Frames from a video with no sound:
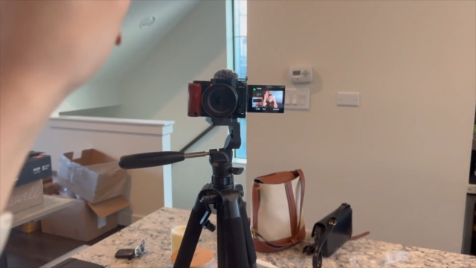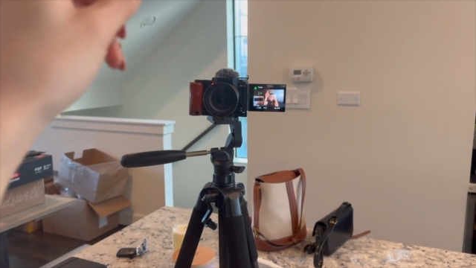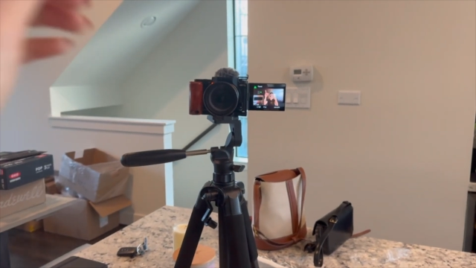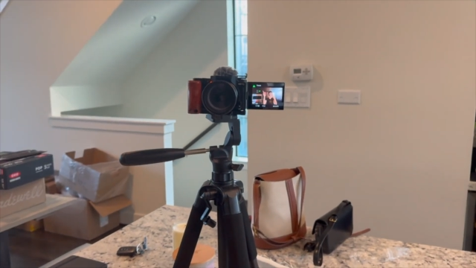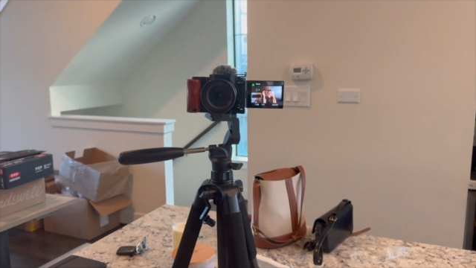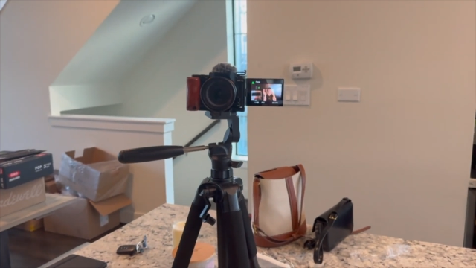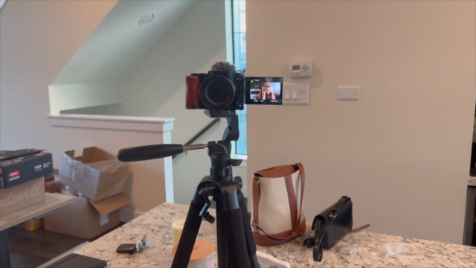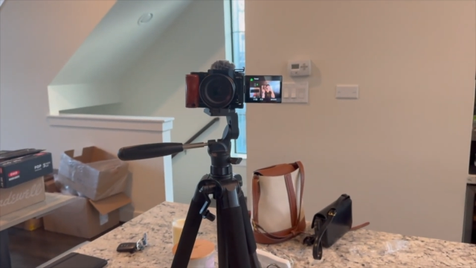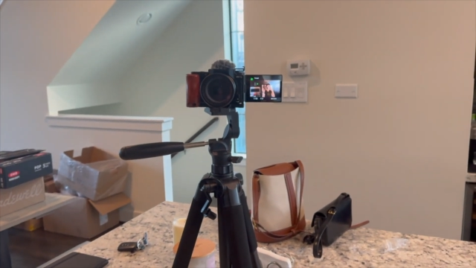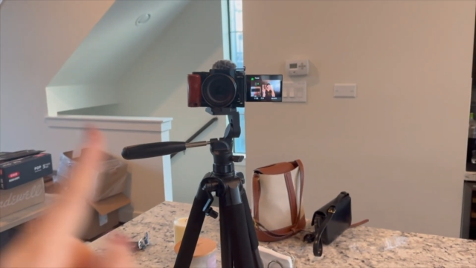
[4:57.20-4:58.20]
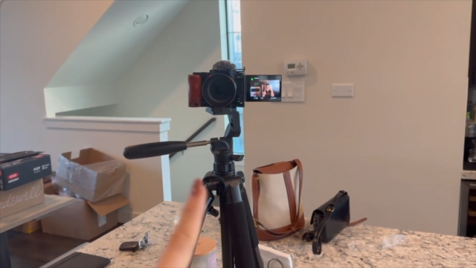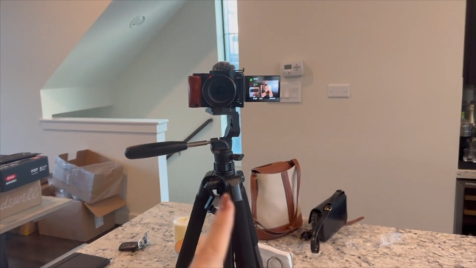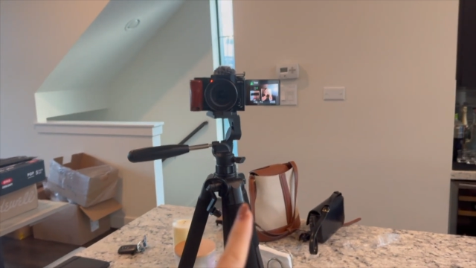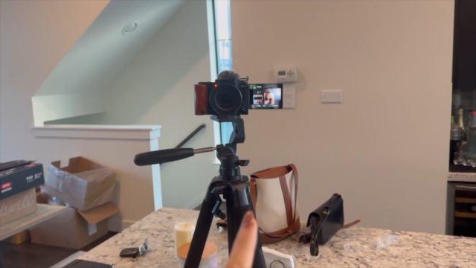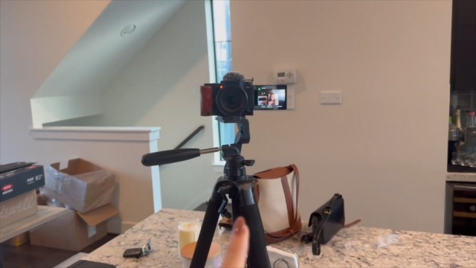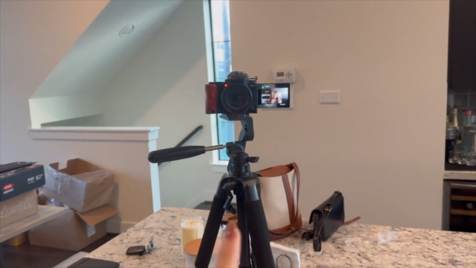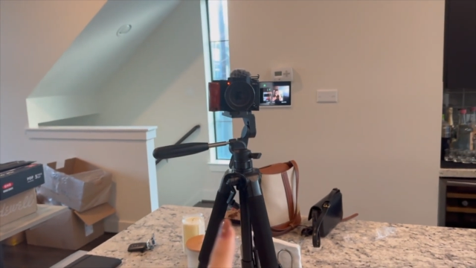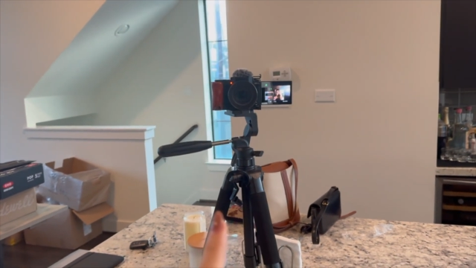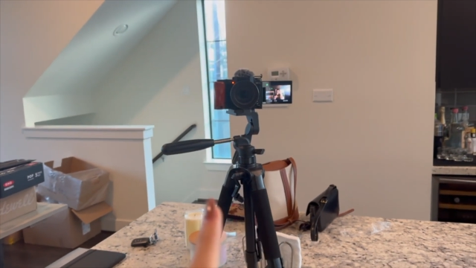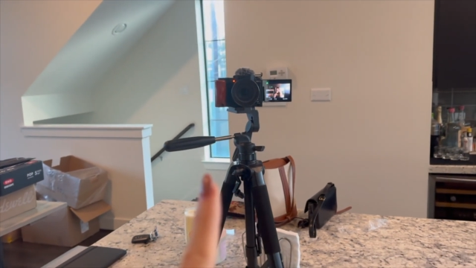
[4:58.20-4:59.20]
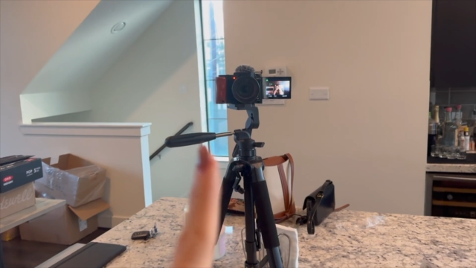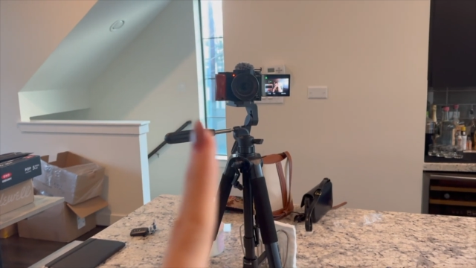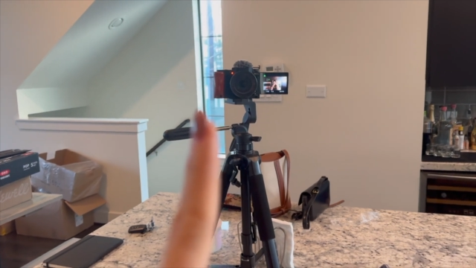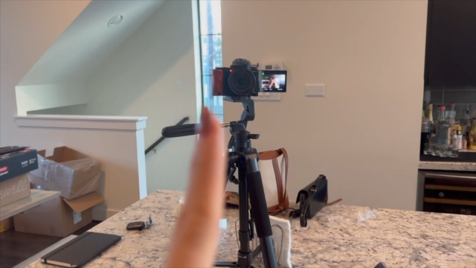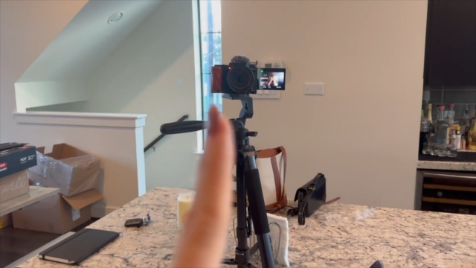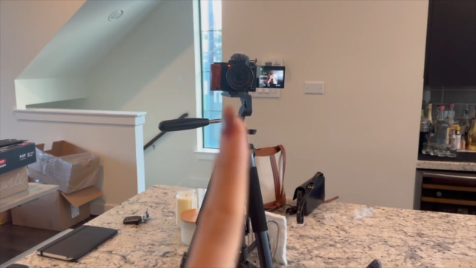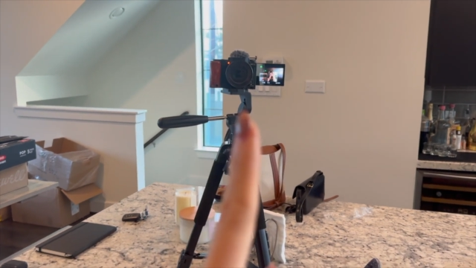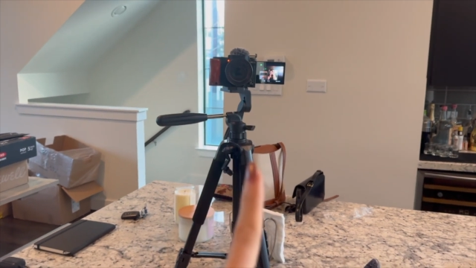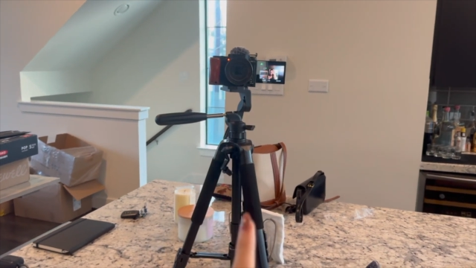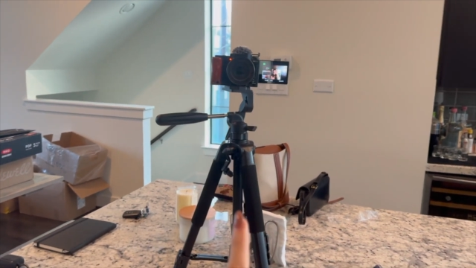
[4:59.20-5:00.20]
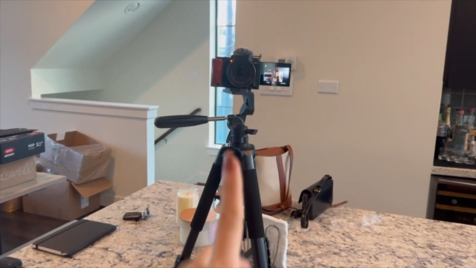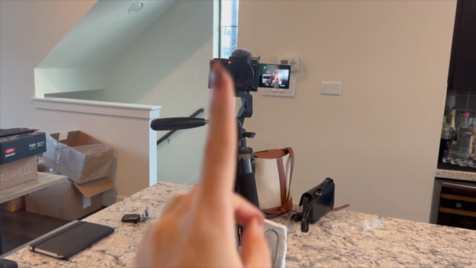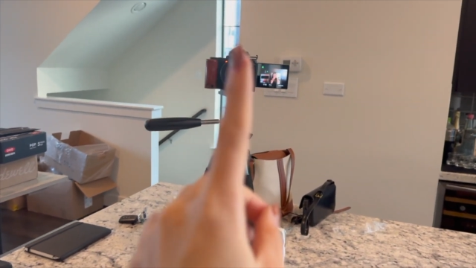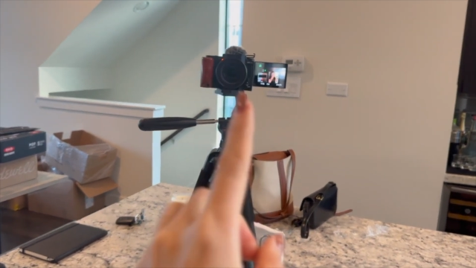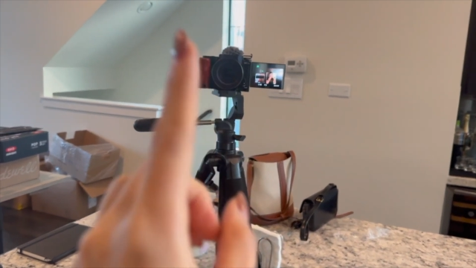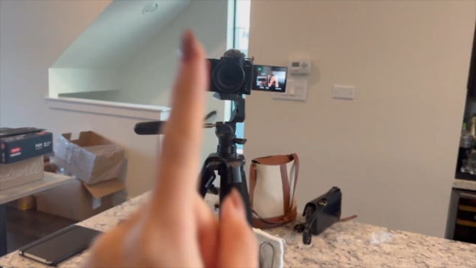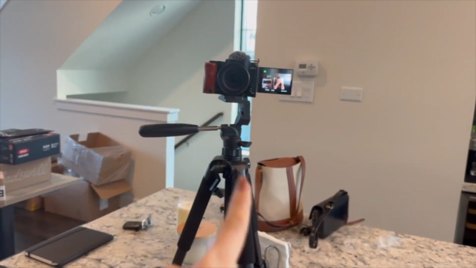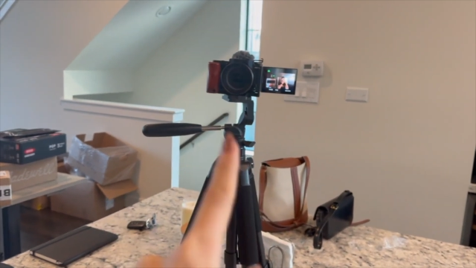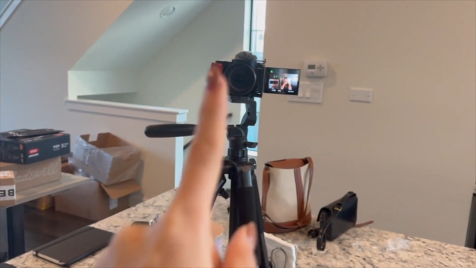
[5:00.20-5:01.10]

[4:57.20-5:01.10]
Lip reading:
(no speaker visible)